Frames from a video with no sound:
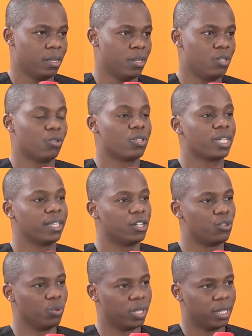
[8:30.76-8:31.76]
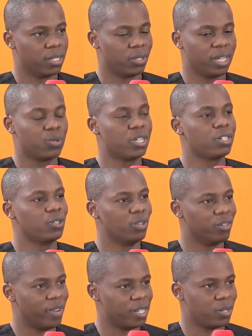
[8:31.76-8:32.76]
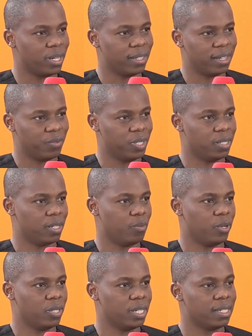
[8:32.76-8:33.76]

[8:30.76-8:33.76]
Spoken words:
So those are the two things. So that's what universal health coverage is about.